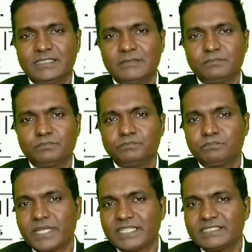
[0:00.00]
press
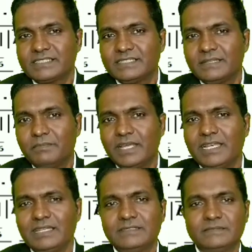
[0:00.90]
the bell
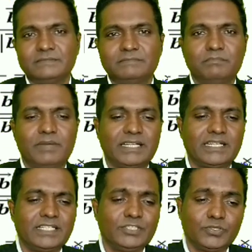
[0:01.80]
button to
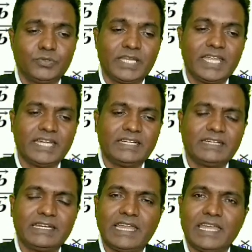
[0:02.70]
get
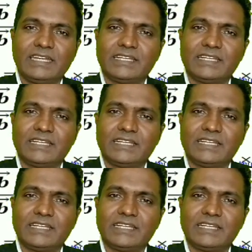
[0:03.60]
latest